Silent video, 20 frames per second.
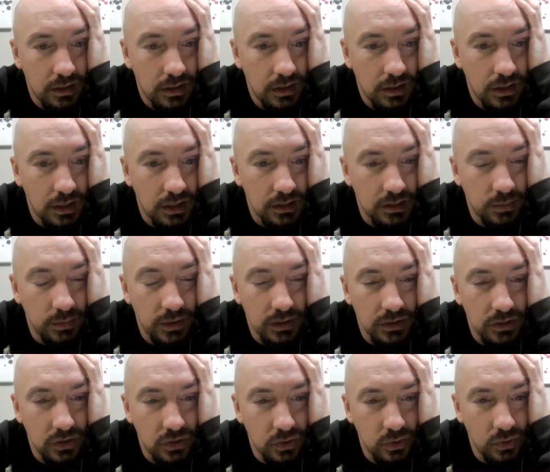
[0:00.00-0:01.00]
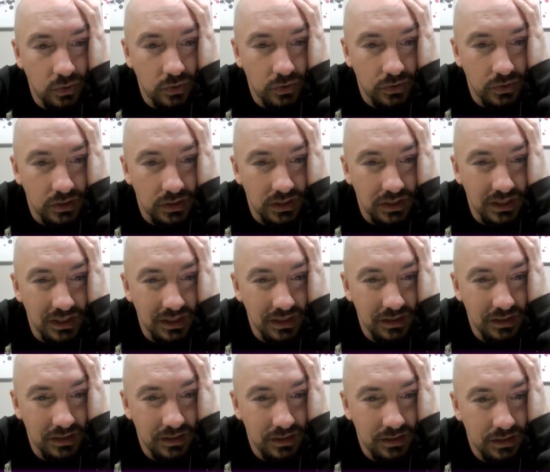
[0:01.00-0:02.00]
has to be a 2 or a
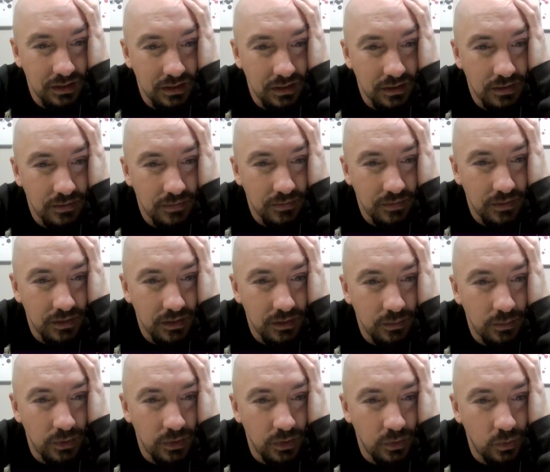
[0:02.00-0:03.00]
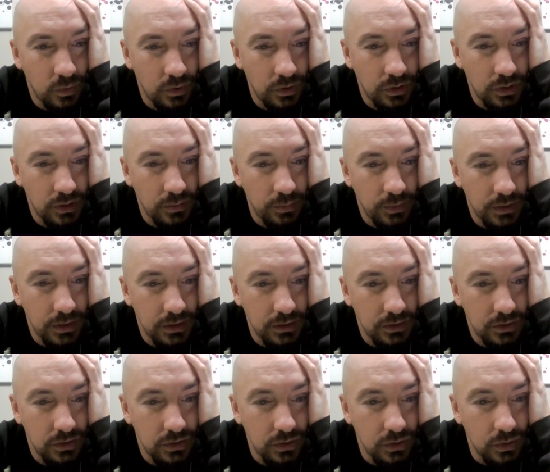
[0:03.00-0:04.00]
6, but it couldn't be a
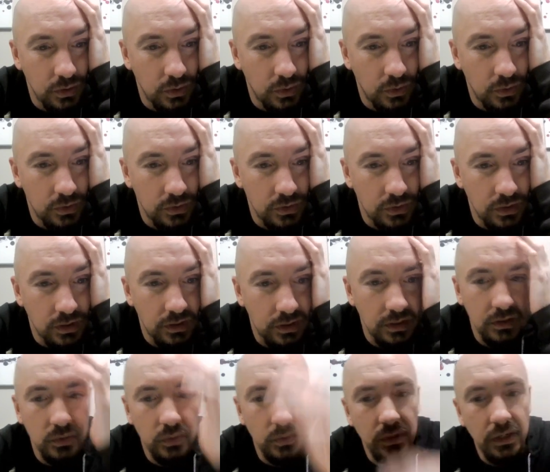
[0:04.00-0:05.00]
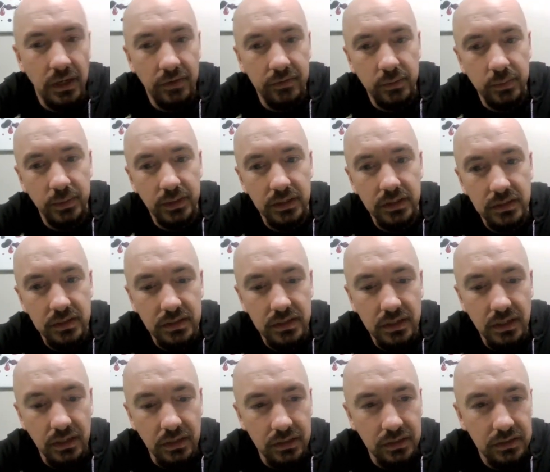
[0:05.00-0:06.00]
2. So then this would have to be a
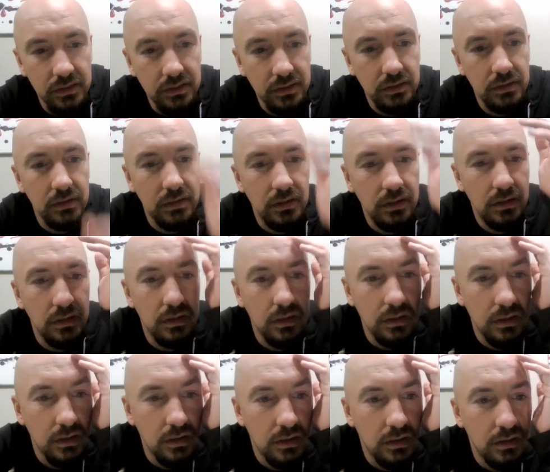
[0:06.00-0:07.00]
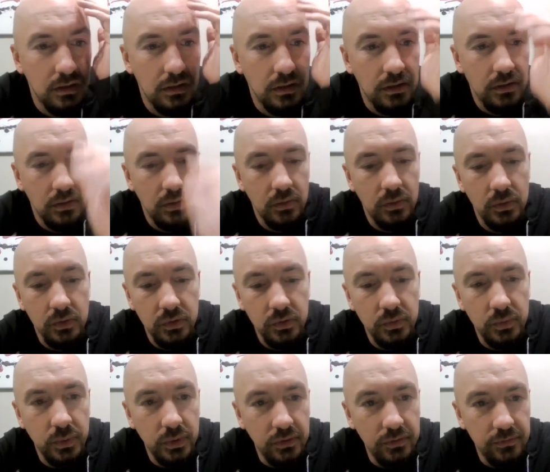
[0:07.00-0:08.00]
6, which would
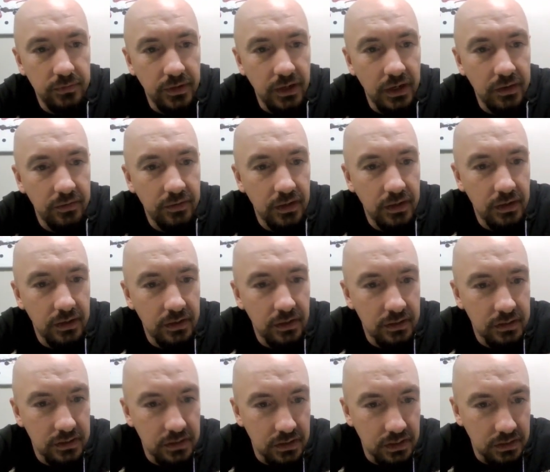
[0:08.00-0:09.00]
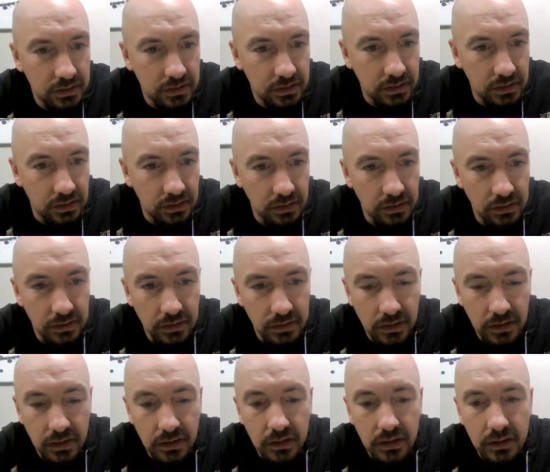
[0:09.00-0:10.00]
put a 5 there and a 6 here.
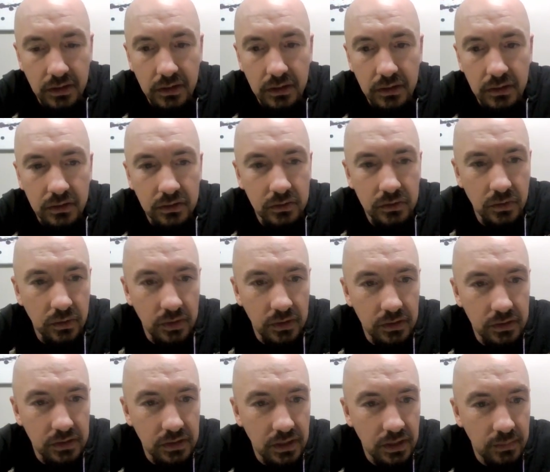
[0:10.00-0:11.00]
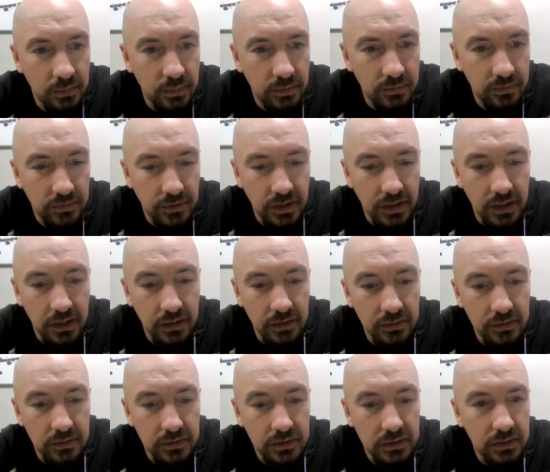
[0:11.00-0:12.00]
So that can't be
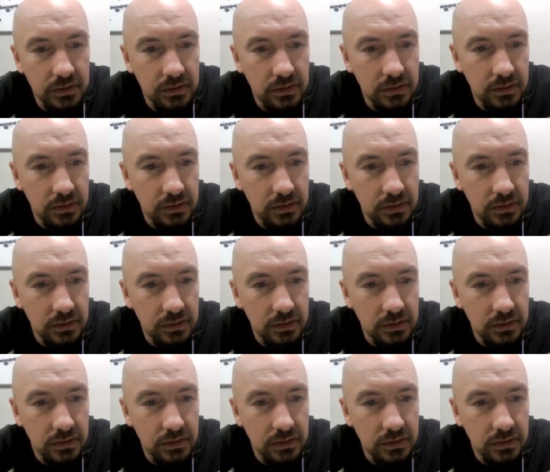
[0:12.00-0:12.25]
5s.